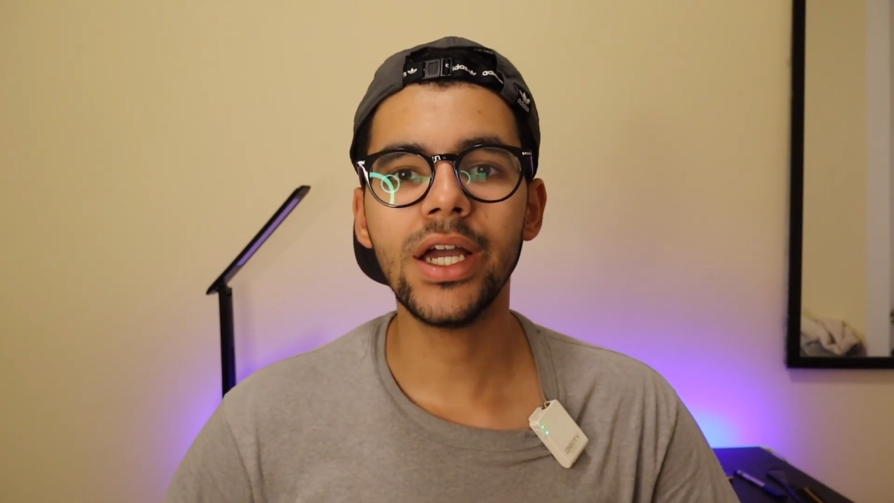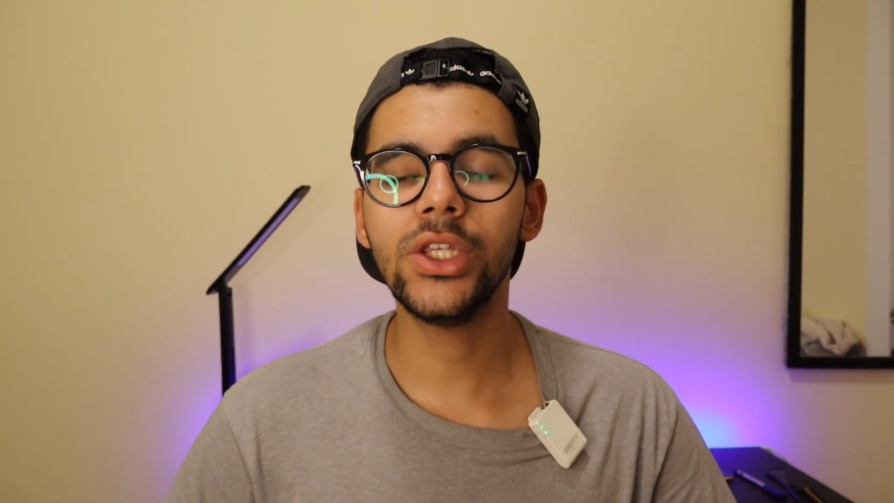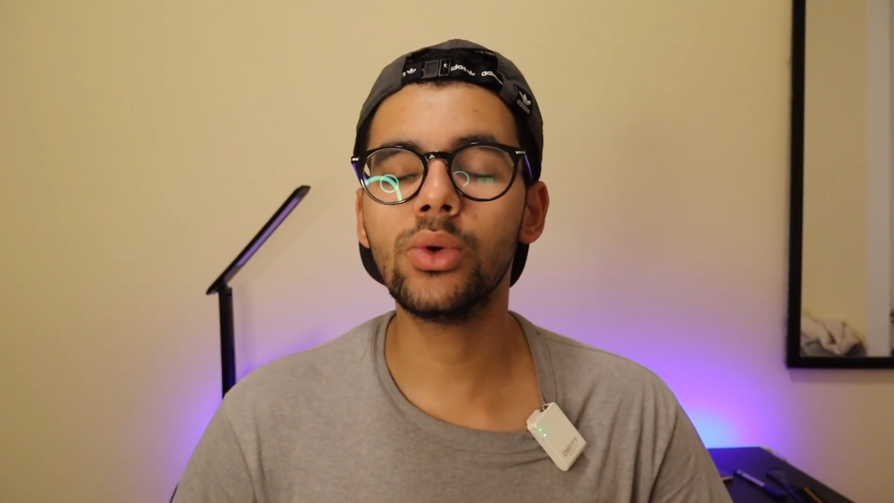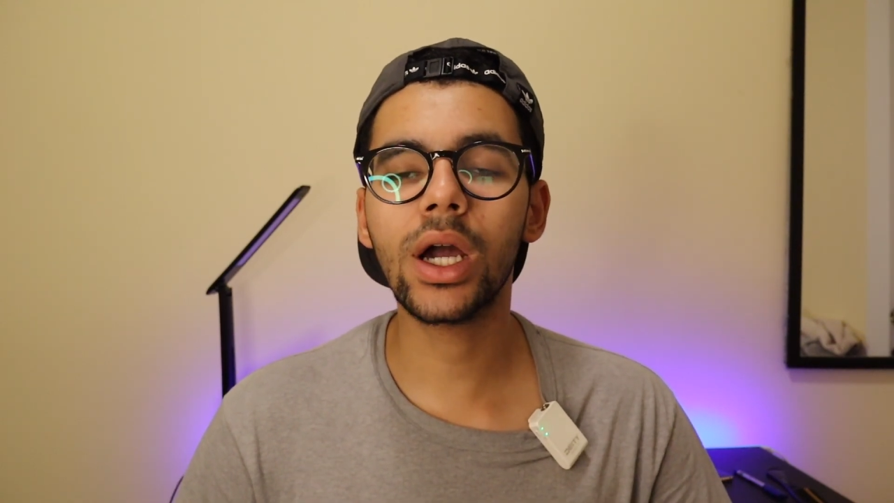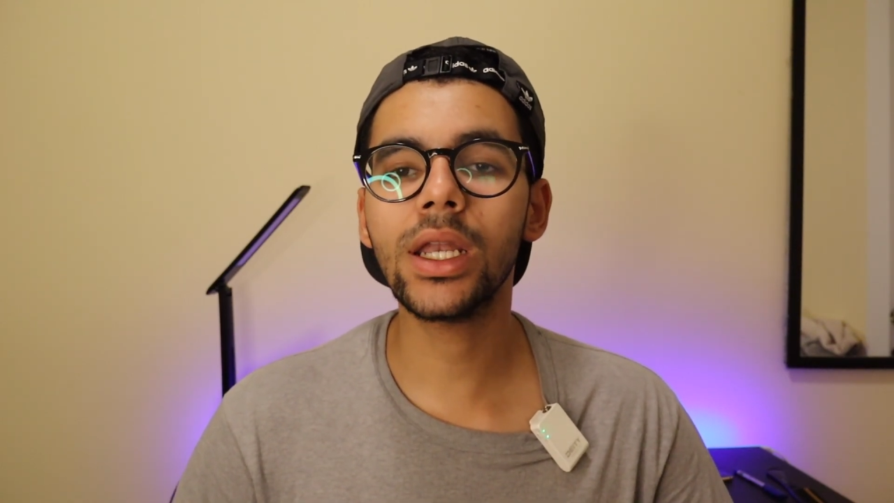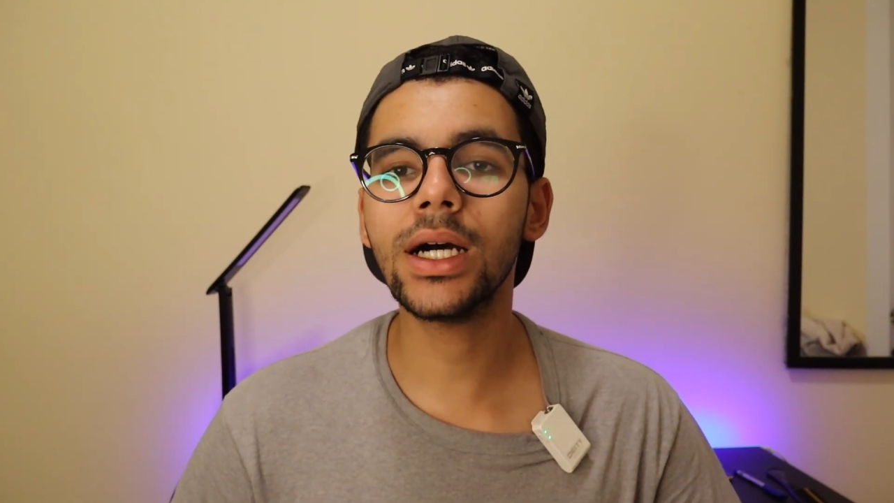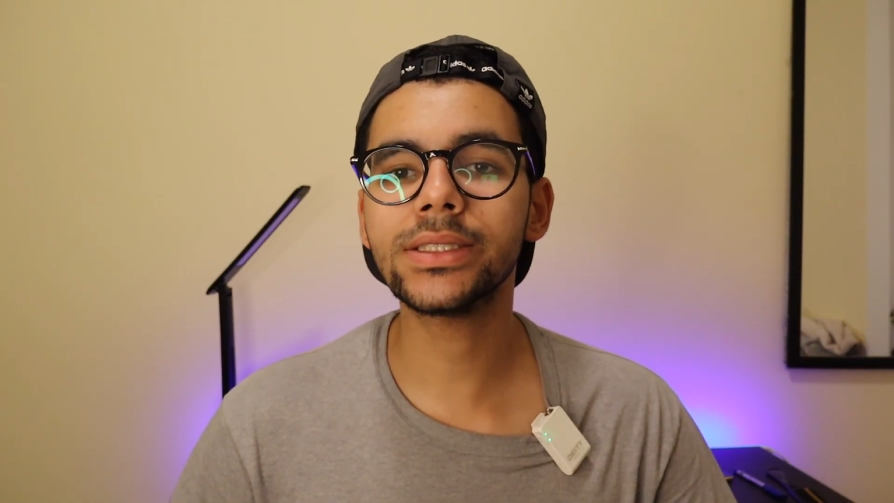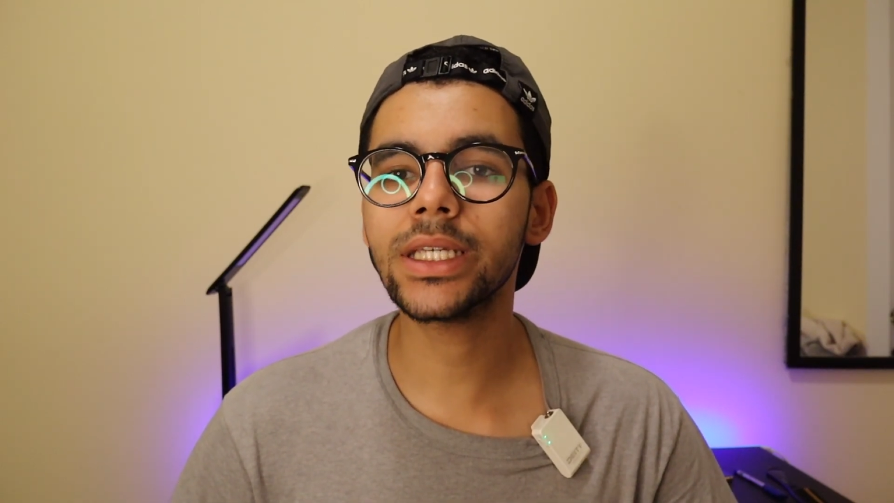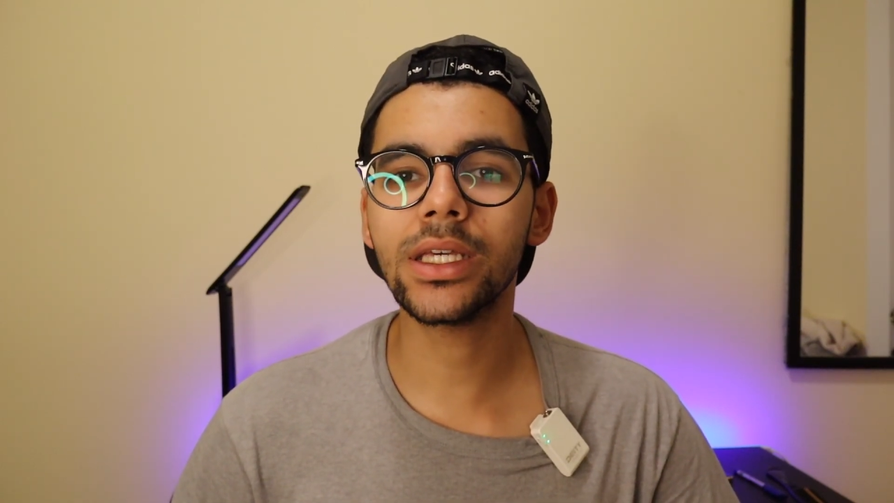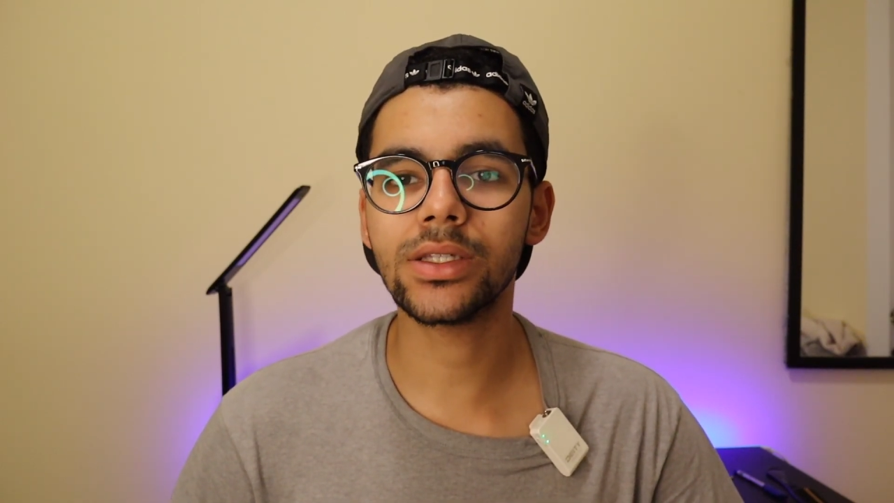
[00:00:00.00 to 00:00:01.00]
You cannot
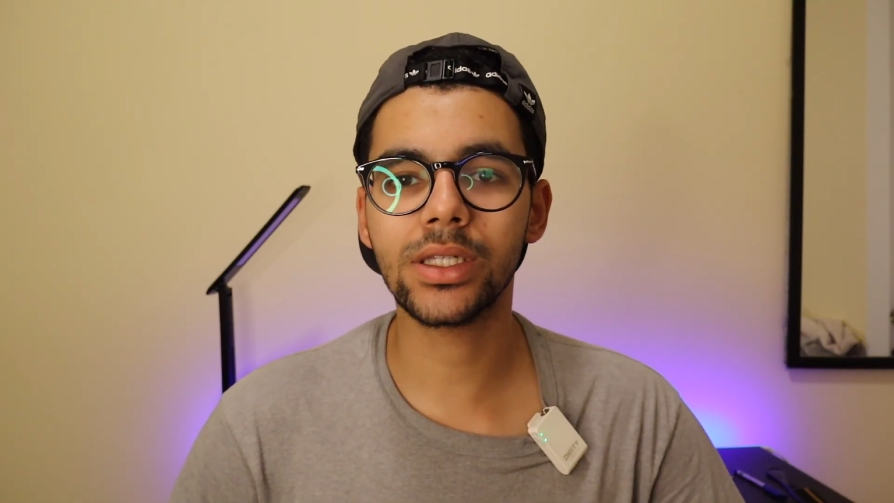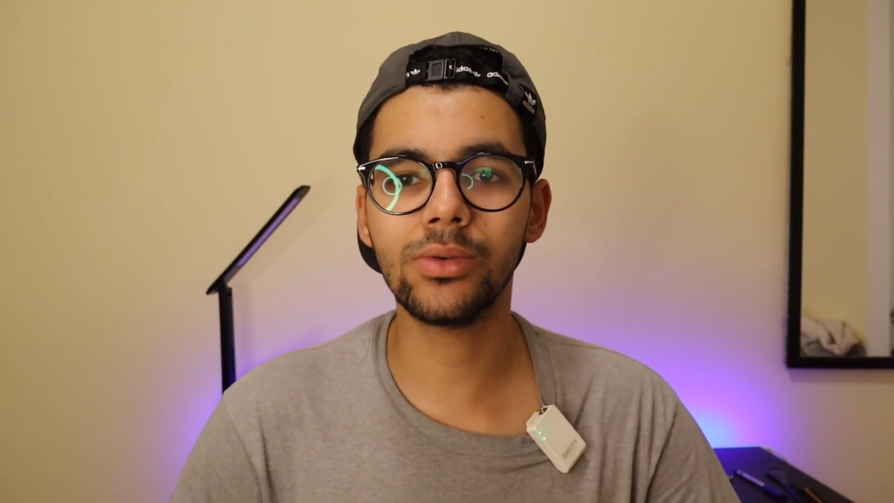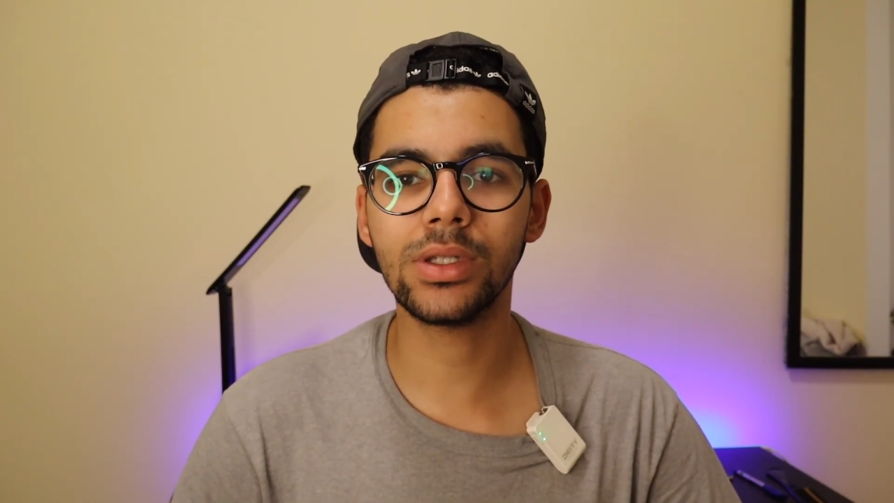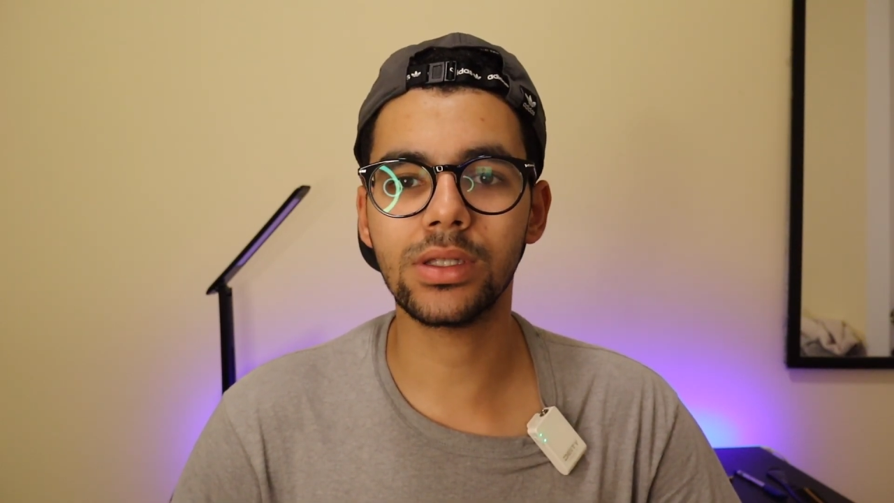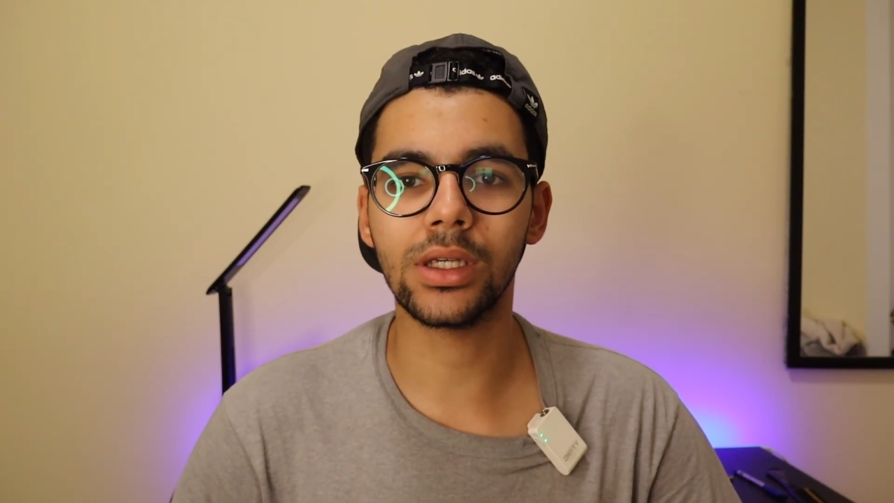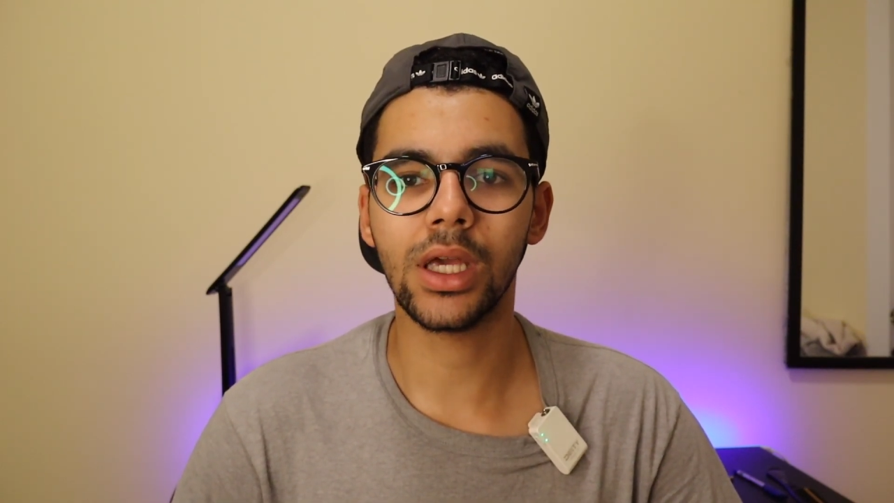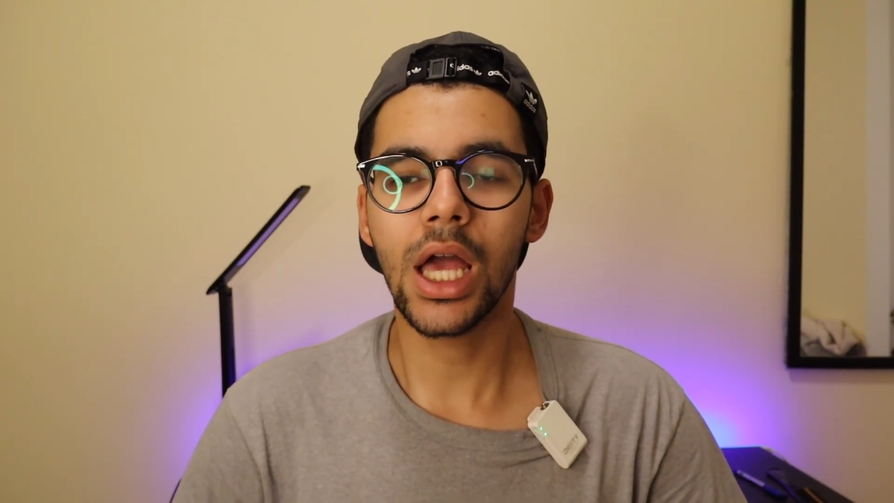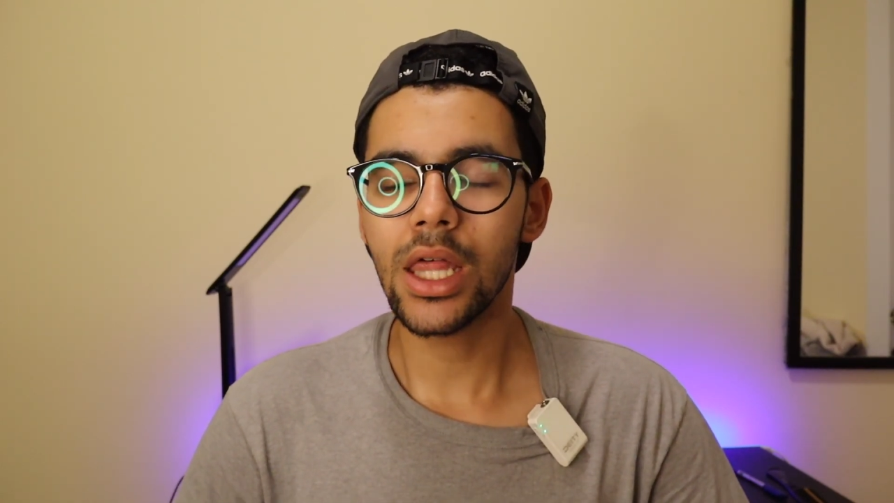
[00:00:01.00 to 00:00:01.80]
take it seriously.